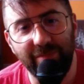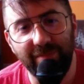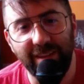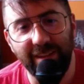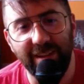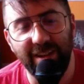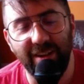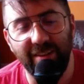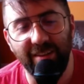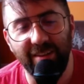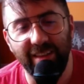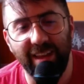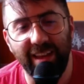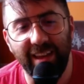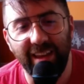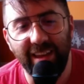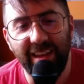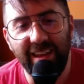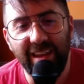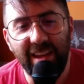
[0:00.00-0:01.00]
You know, like
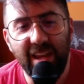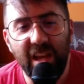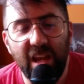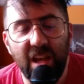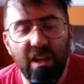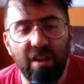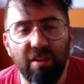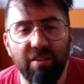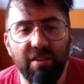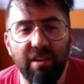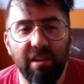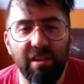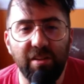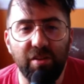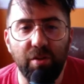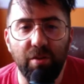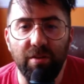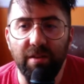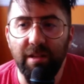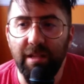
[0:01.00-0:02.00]
there's like
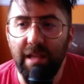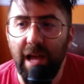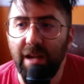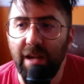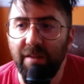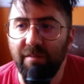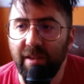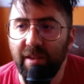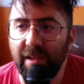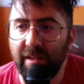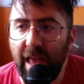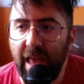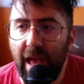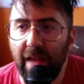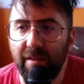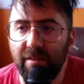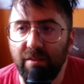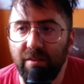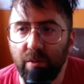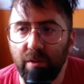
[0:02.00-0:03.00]
so there's a lot of like
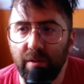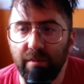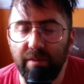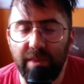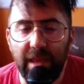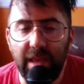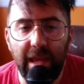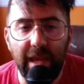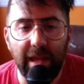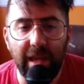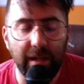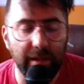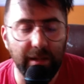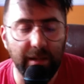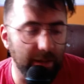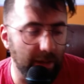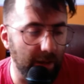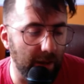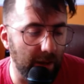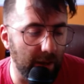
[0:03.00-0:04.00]
that sort of thing. And,
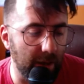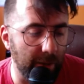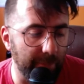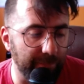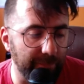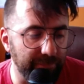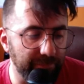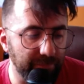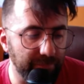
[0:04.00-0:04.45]
um,